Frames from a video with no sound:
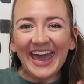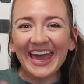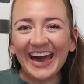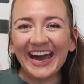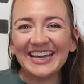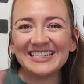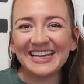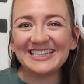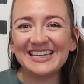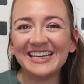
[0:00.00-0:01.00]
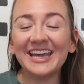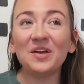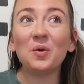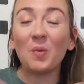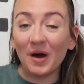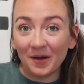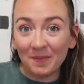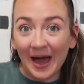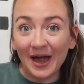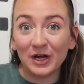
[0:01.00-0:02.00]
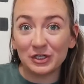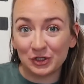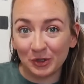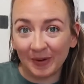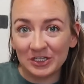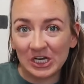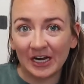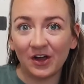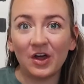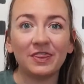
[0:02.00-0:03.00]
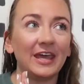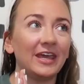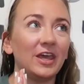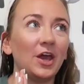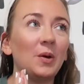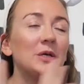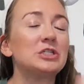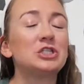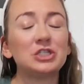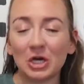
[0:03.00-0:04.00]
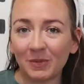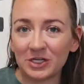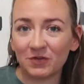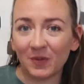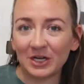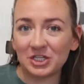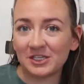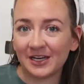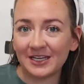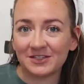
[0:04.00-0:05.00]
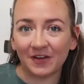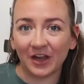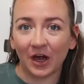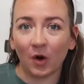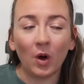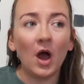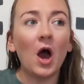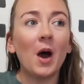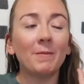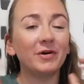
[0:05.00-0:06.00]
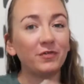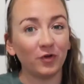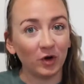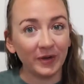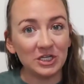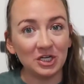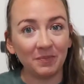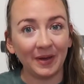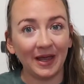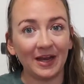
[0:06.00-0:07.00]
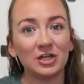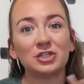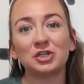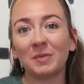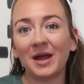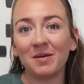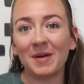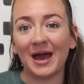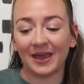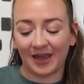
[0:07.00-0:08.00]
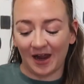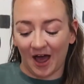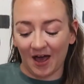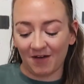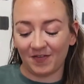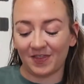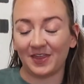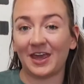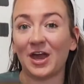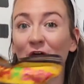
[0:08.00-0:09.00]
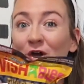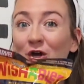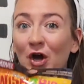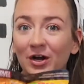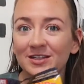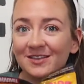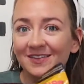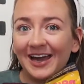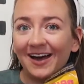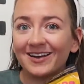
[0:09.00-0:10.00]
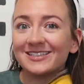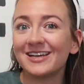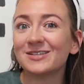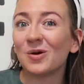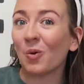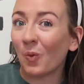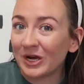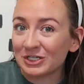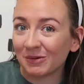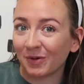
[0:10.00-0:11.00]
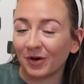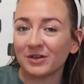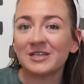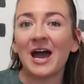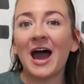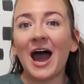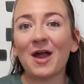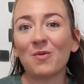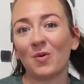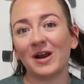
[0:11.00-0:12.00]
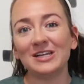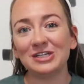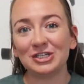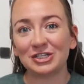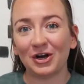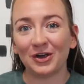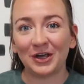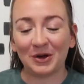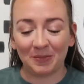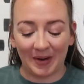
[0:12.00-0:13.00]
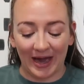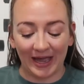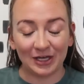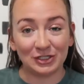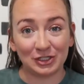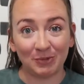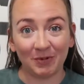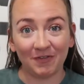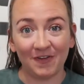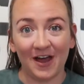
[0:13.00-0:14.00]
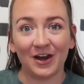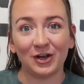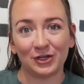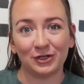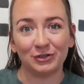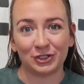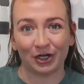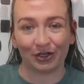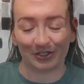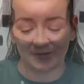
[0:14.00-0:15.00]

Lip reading: Hey guys, it's Nikki and welcome back to my channel. Thank you so much for watching today's video. Before we jump in to my unbagging of the Guardians of the Galaxy's Wishables, I wanted to show you my super fun new shirt.